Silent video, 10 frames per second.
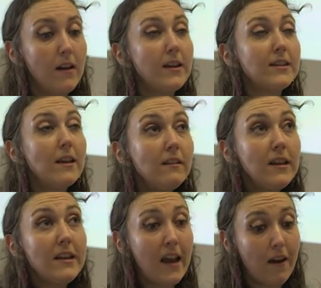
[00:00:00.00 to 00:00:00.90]

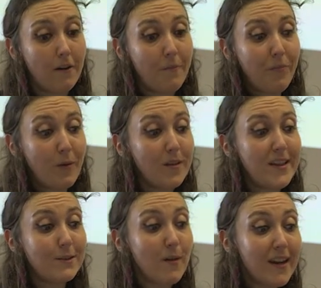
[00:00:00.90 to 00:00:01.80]
Suddenly now, with
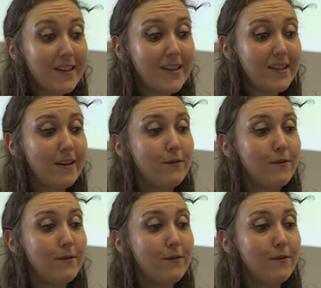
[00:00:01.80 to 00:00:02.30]
his recognition